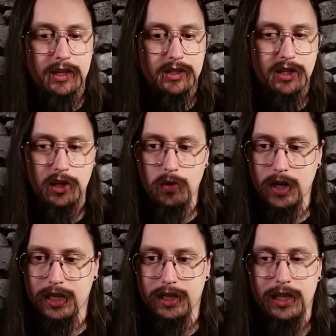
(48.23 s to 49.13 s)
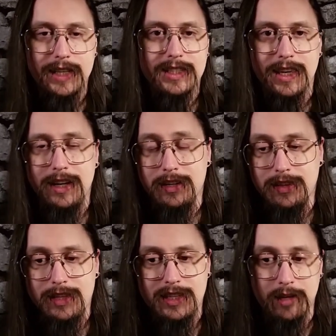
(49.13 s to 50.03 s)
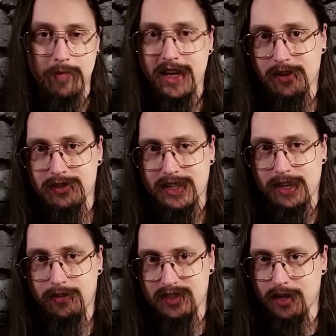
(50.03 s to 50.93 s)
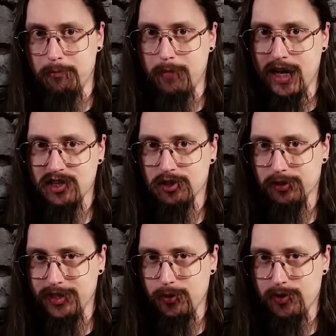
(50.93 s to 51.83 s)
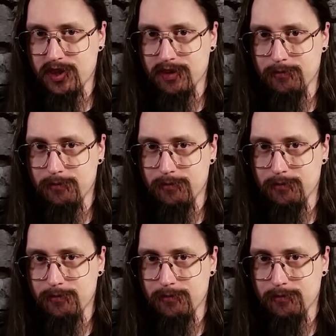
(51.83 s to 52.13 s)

So, let's get into this and make ourselves a magical youth.